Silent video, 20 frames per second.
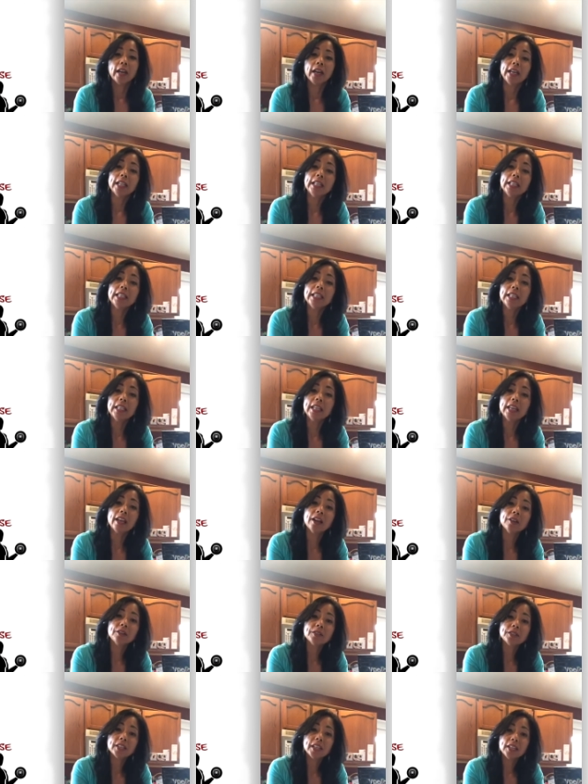anything
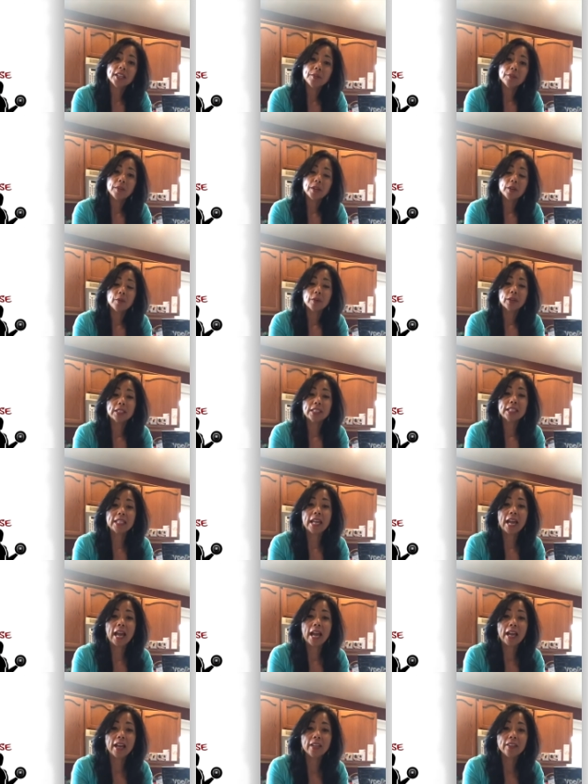else anybody wants to
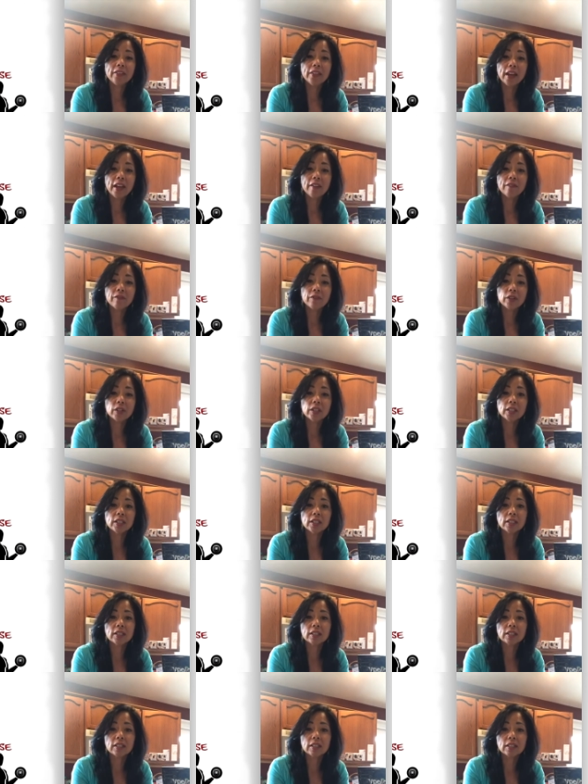add that
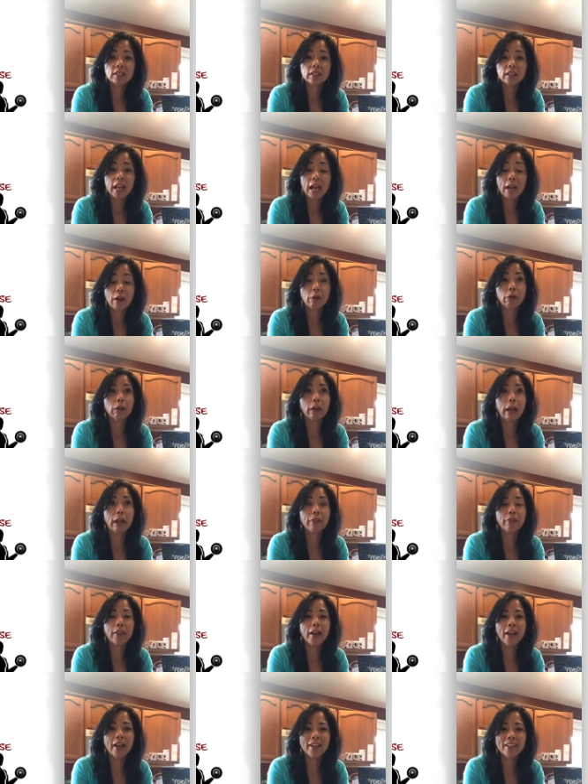first?
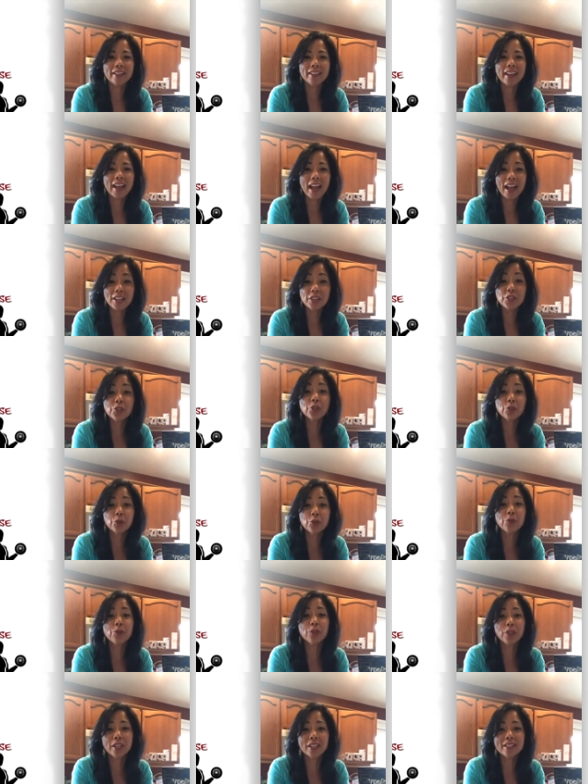Add
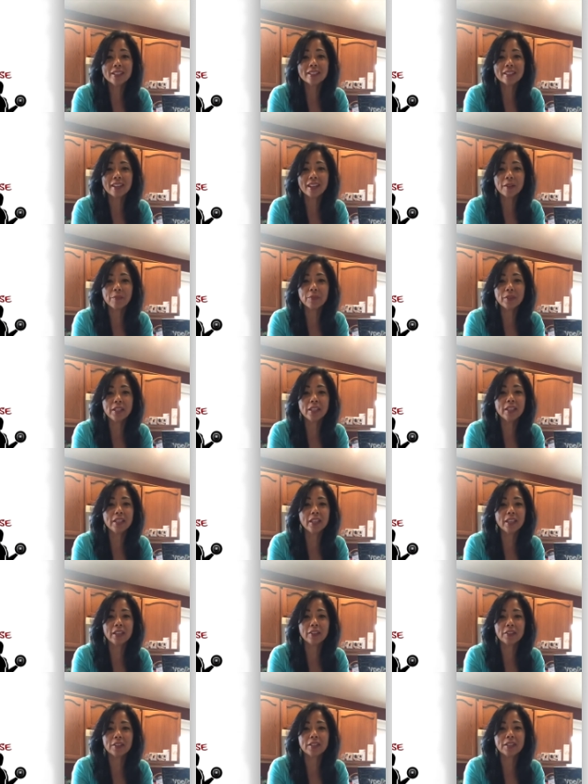to this? I'm
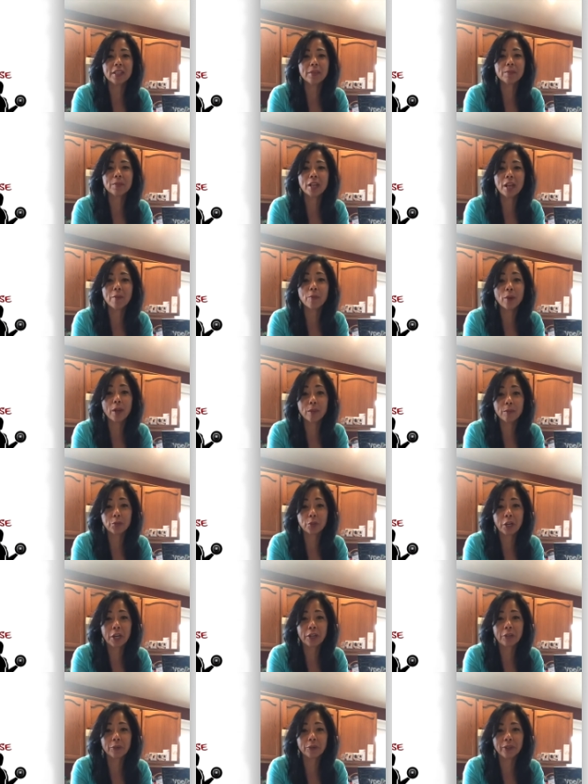thinking at the same time while I'm
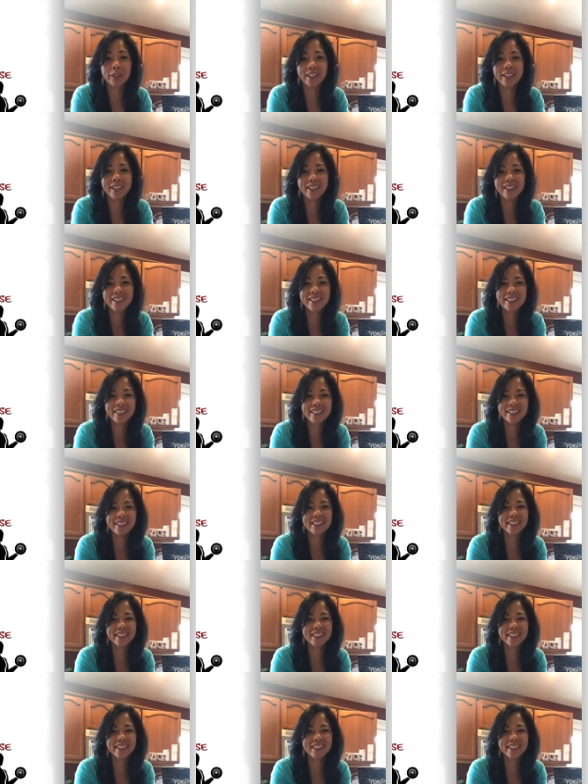trying to read.